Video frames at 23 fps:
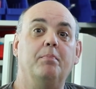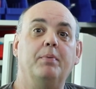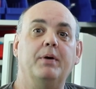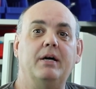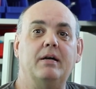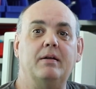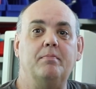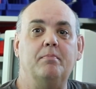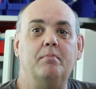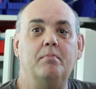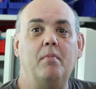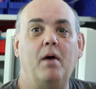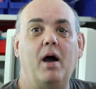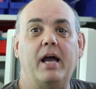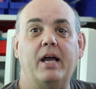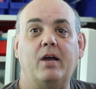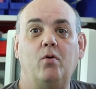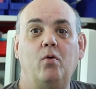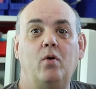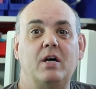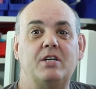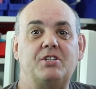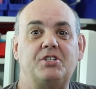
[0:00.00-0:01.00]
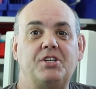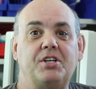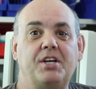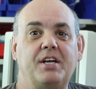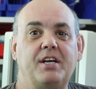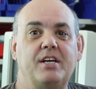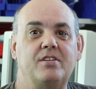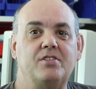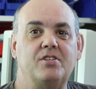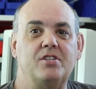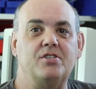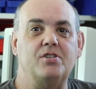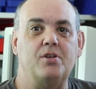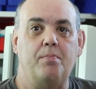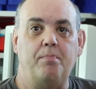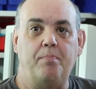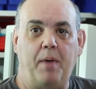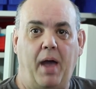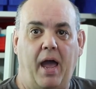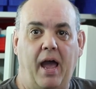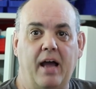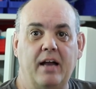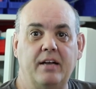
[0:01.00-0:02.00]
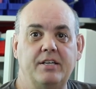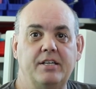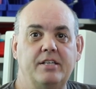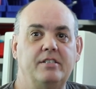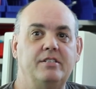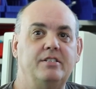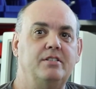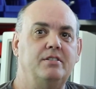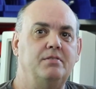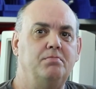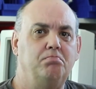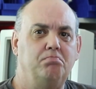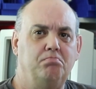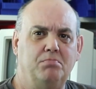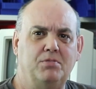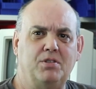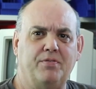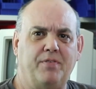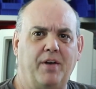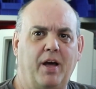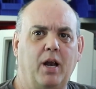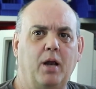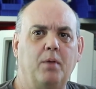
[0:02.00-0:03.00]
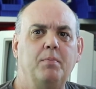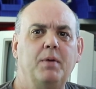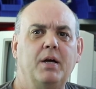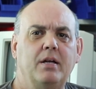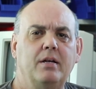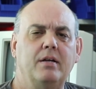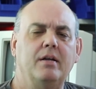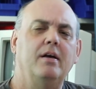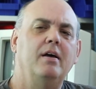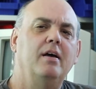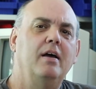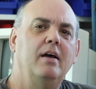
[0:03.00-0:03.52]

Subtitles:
But my question is abandoned development?